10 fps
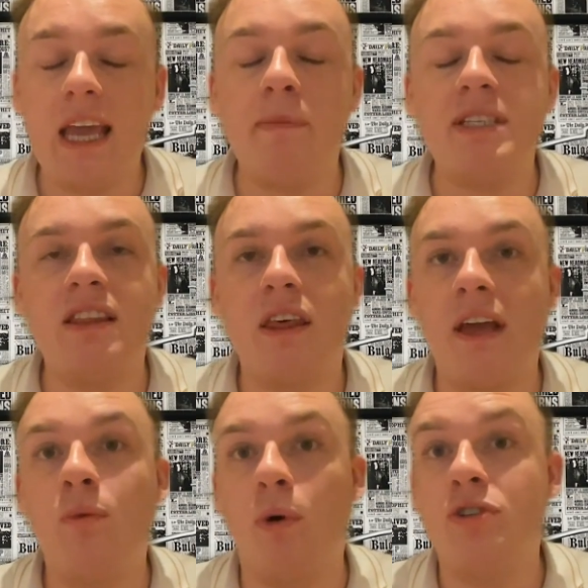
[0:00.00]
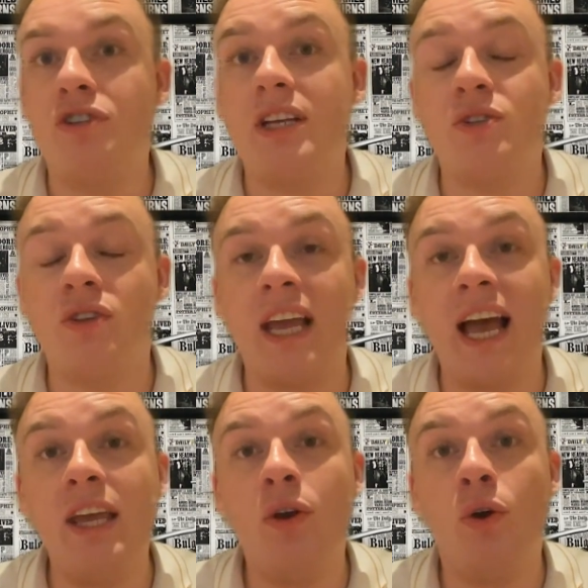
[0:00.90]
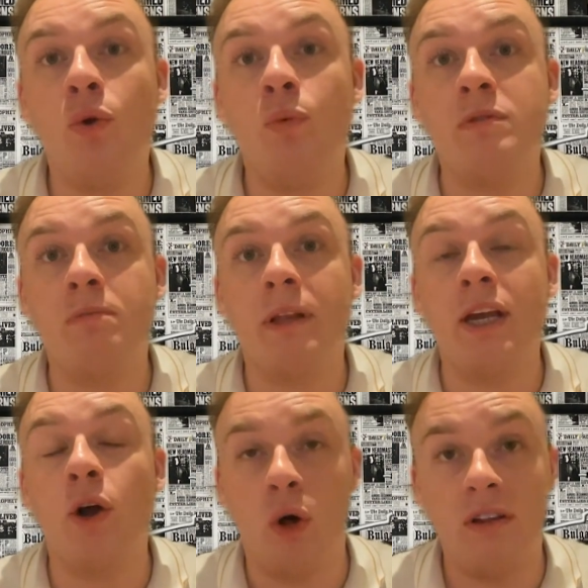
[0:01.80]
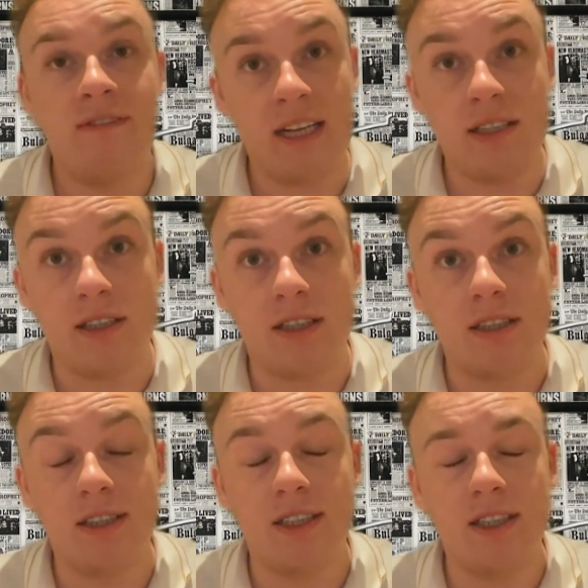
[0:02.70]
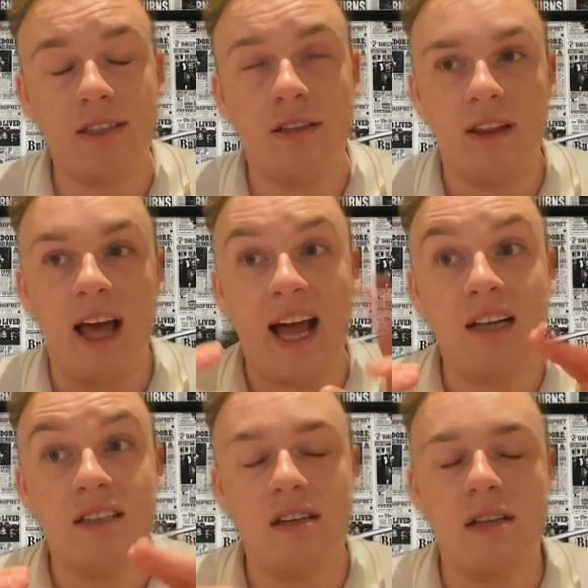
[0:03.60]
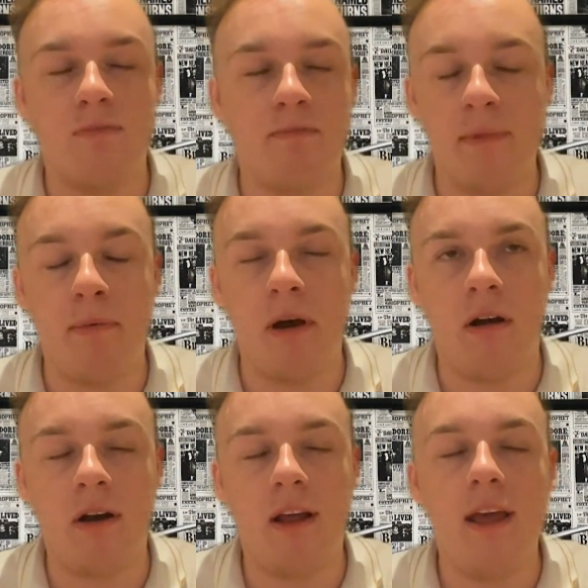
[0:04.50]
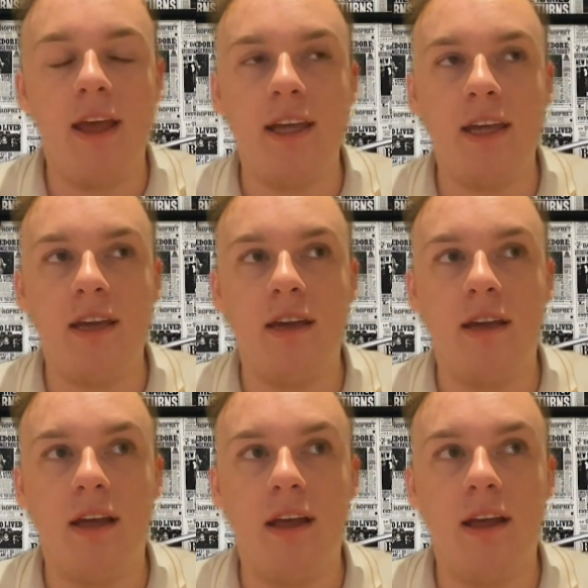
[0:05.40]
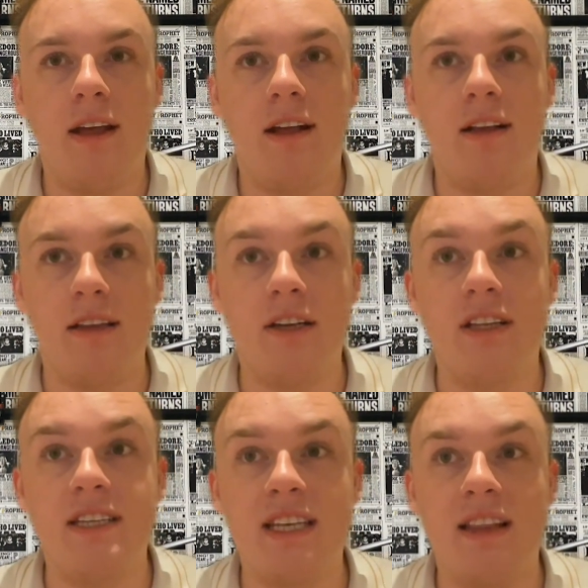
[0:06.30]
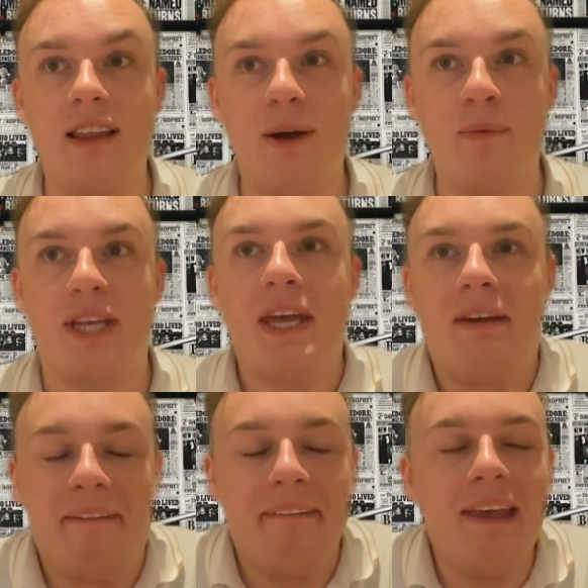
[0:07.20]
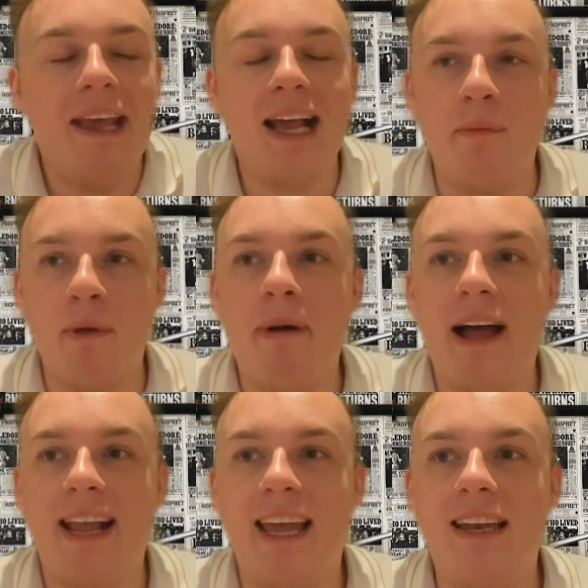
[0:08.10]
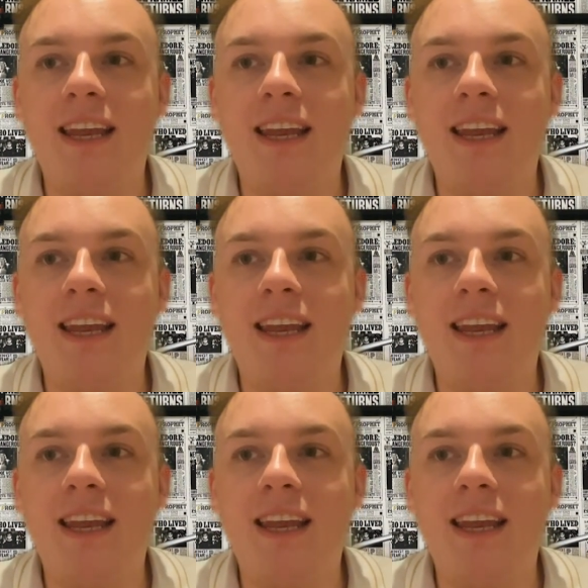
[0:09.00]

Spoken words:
but see, the thing was, right, so the guy who was playing Ollivander, like the actor at the park, he clearly seen that I was coming back in.